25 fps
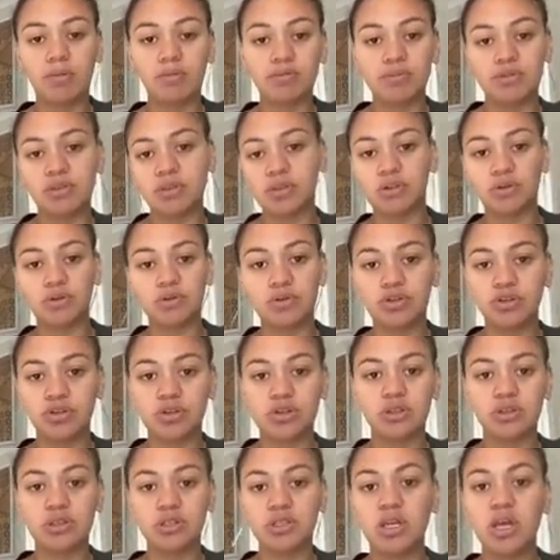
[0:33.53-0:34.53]

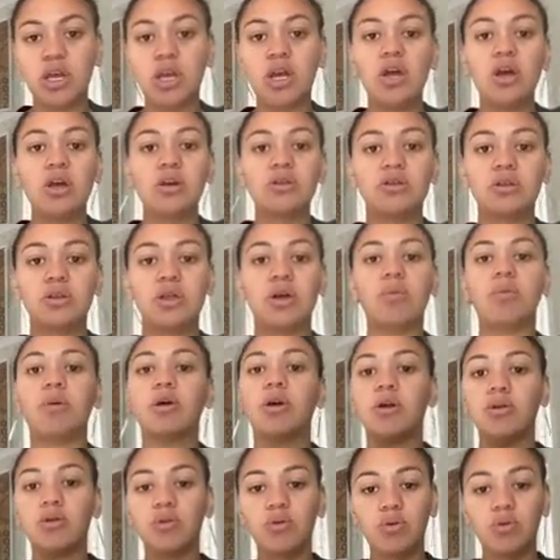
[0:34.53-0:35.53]
solutions so that we
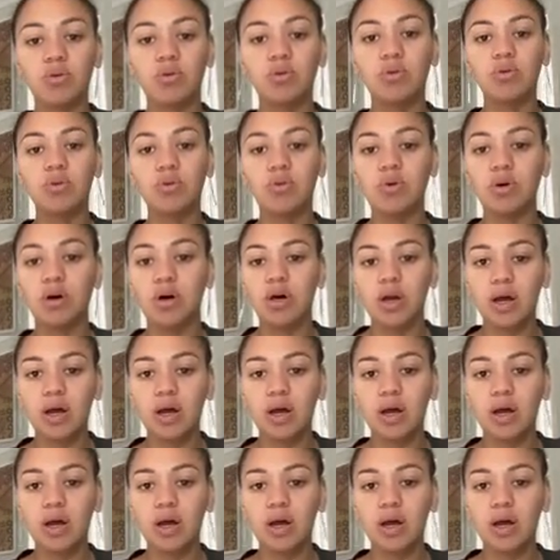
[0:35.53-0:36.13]
can all